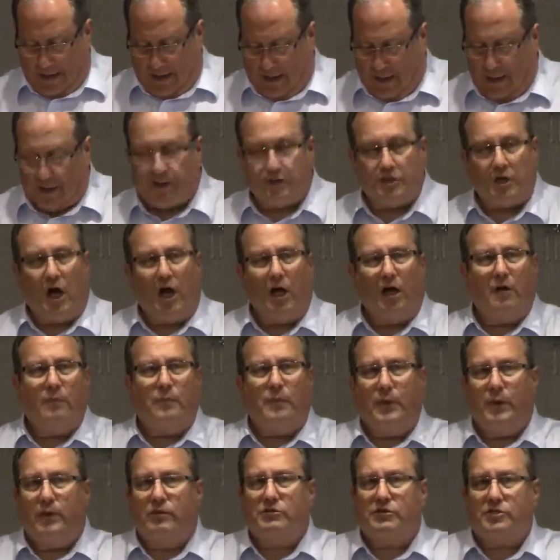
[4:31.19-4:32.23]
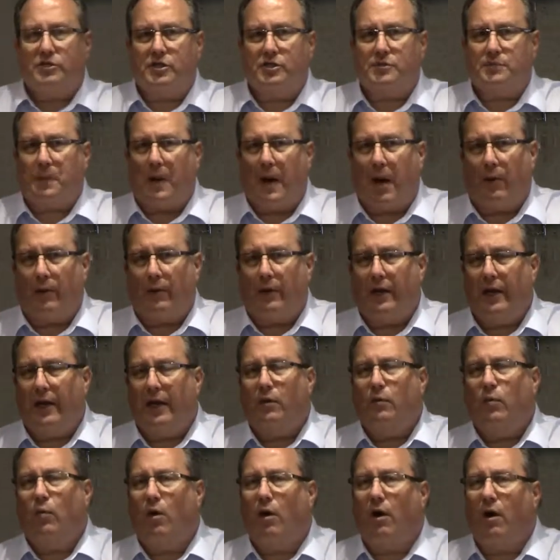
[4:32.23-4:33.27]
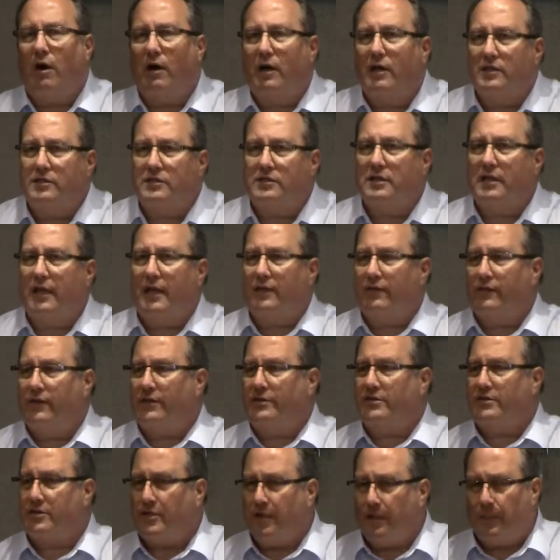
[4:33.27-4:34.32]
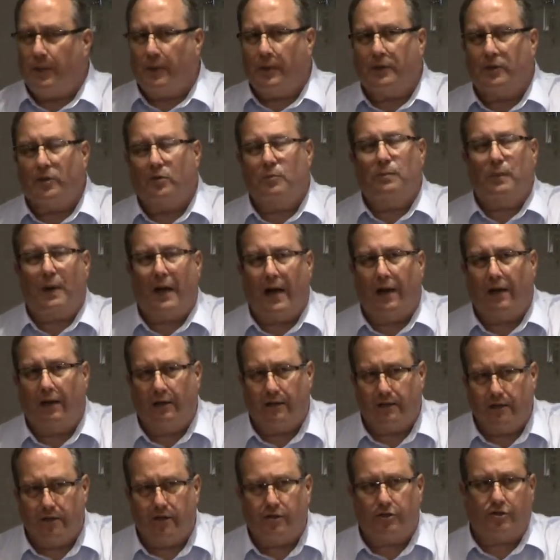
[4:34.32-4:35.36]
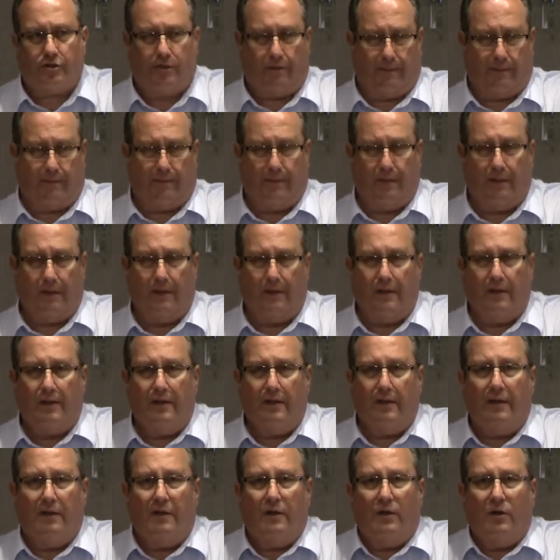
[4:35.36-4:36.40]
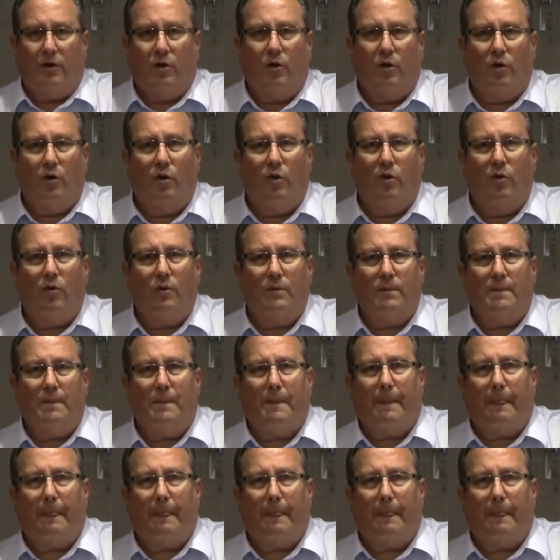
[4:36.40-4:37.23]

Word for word: Uh, Saul abused his power. He was the typical politician who